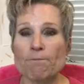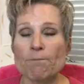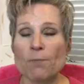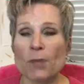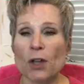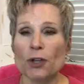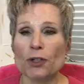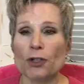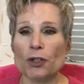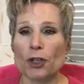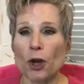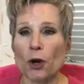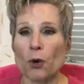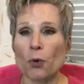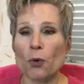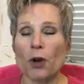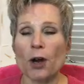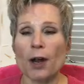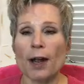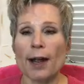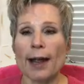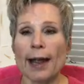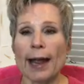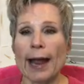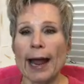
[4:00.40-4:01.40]
So
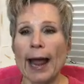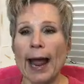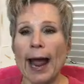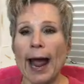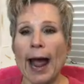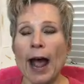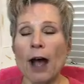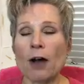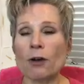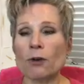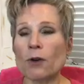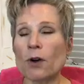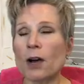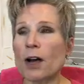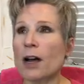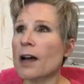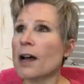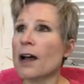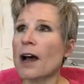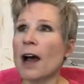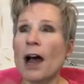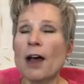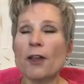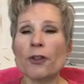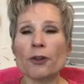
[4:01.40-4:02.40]

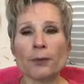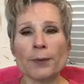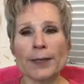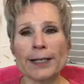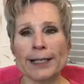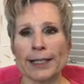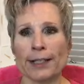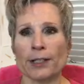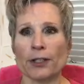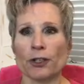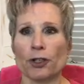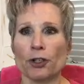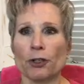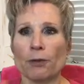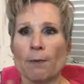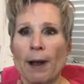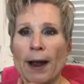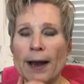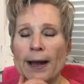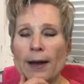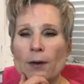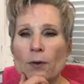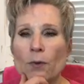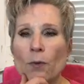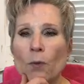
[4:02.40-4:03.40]
other reasons you
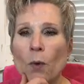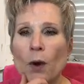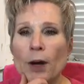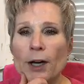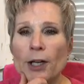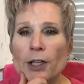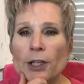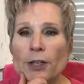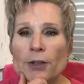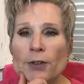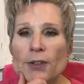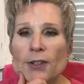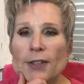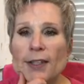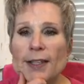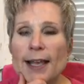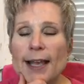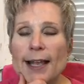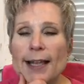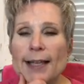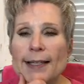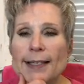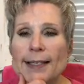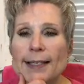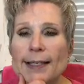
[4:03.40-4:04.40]
might want to use
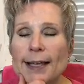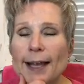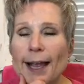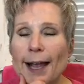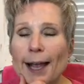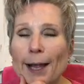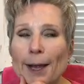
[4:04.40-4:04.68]
this,